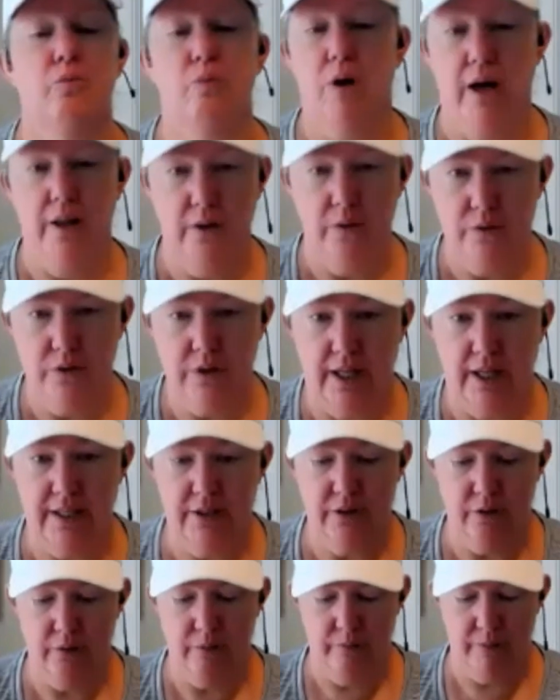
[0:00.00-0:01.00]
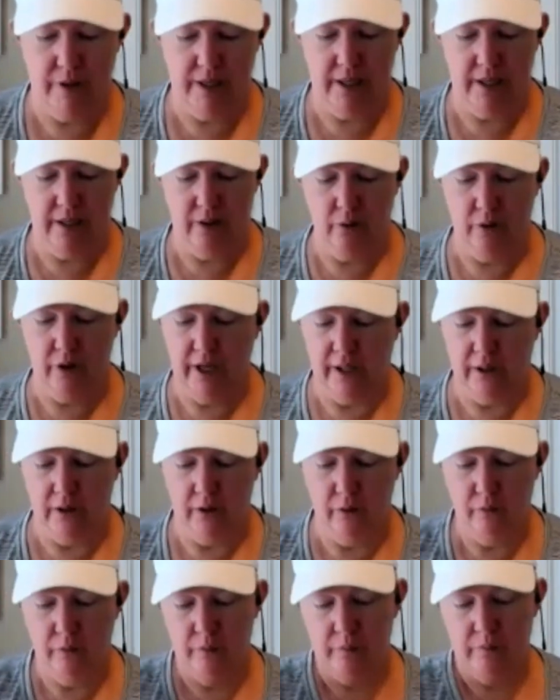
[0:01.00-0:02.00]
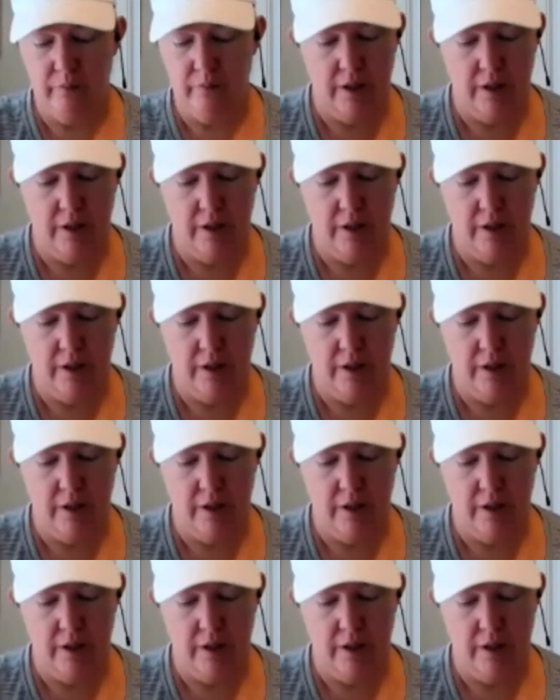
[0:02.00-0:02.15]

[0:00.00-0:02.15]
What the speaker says: know why those lights are making it look yellow.